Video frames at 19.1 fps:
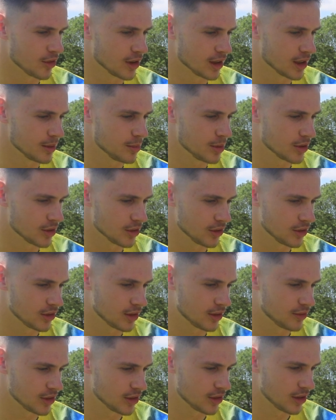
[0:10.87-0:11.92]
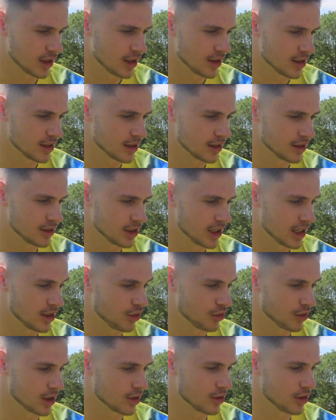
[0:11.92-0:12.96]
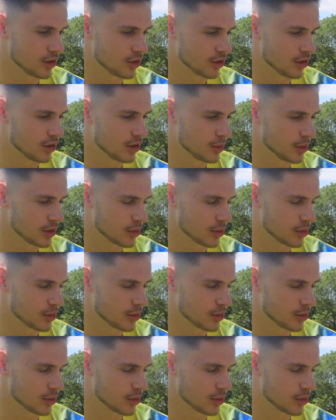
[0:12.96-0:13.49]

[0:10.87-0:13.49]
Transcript: really, because obviously the injury cut it short,